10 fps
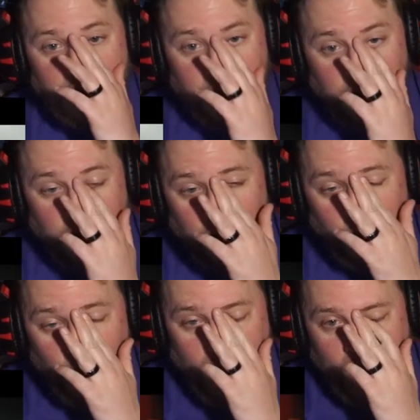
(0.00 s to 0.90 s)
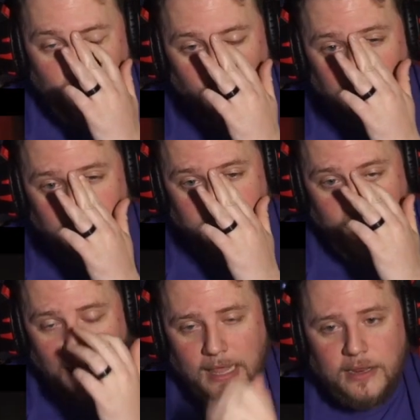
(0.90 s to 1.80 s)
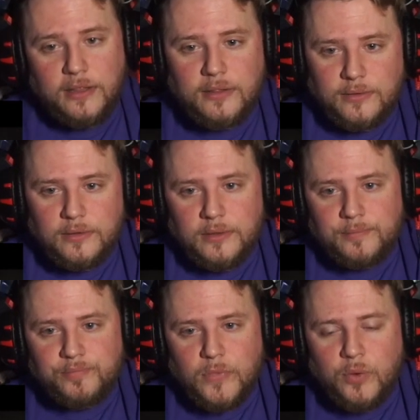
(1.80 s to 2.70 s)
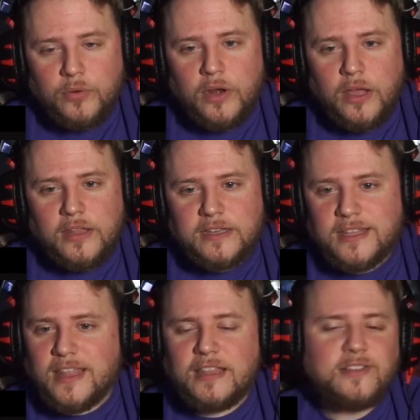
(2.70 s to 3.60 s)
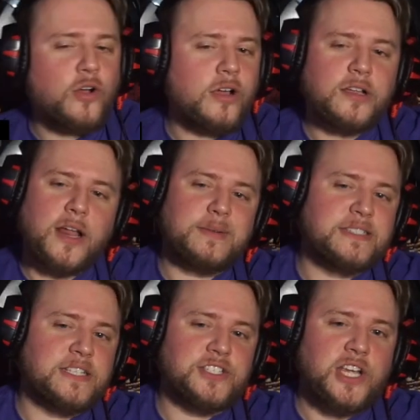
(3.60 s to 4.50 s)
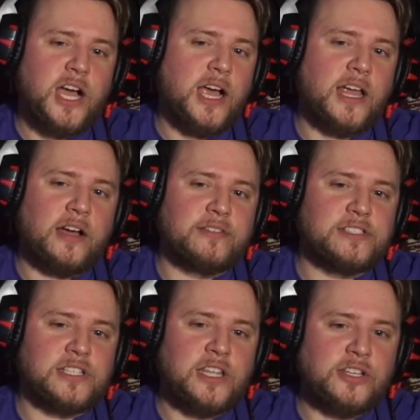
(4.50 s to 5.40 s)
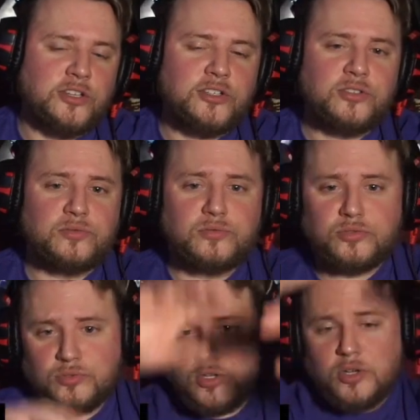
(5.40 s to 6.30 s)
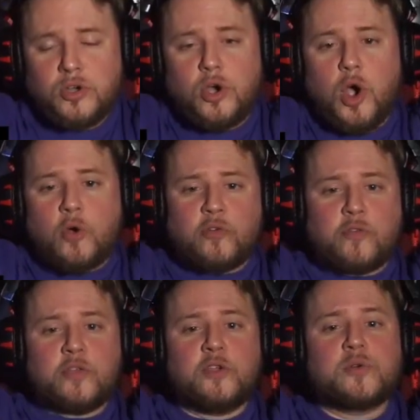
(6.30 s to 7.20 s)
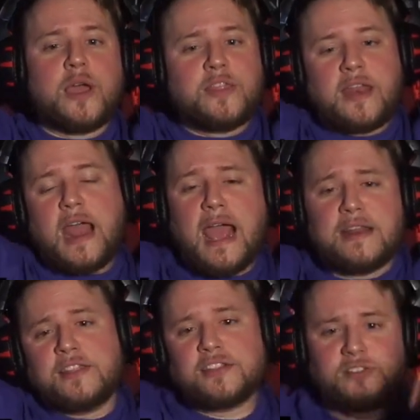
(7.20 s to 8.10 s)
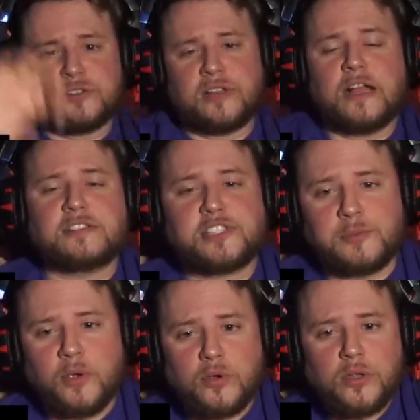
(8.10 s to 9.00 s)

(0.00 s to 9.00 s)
Oh, wow. Look at that. Wonder how they did that. It's all got to be CGI, obviously. They did overview and then added this clouds of smoke.